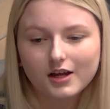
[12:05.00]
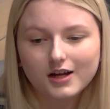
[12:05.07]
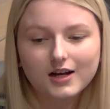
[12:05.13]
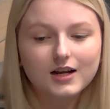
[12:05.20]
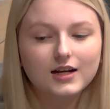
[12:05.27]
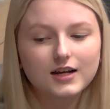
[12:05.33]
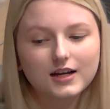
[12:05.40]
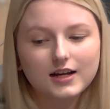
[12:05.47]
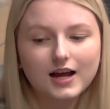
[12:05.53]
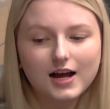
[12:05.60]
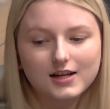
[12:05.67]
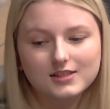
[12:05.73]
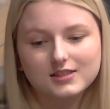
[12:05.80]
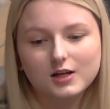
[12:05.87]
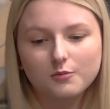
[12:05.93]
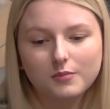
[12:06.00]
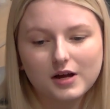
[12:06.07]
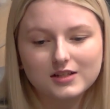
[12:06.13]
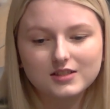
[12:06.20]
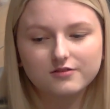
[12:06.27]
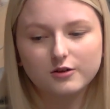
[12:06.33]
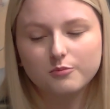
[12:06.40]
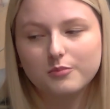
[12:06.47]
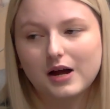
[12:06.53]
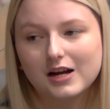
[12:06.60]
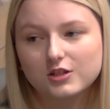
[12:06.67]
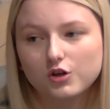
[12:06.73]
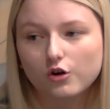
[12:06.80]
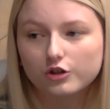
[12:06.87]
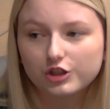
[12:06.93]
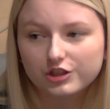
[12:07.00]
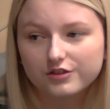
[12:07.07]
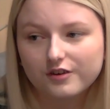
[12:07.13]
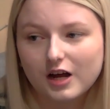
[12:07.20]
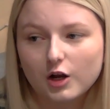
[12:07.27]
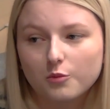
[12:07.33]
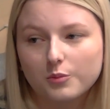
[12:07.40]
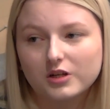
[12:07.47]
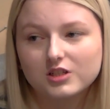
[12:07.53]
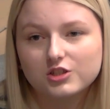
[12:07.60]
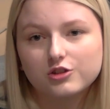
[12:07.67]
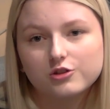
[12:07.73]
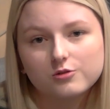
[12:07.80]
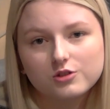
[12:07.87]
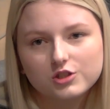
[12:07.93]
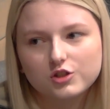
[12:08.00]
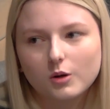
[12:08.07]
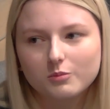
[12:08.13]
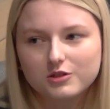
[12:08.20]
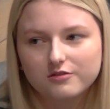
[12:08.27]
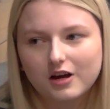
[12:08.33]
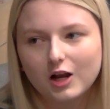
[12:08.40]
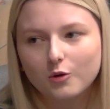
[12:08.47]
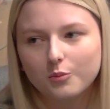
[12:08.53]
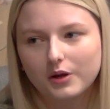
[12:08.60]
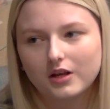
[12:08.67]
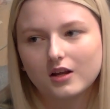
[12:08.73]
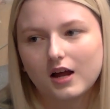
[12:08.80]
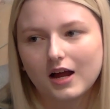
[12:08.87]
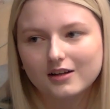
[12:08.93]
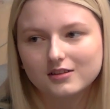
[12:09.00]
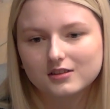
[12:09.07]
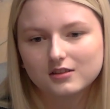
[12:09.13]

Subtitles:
It clearly has a massive impact on your development, and you don't stop developing at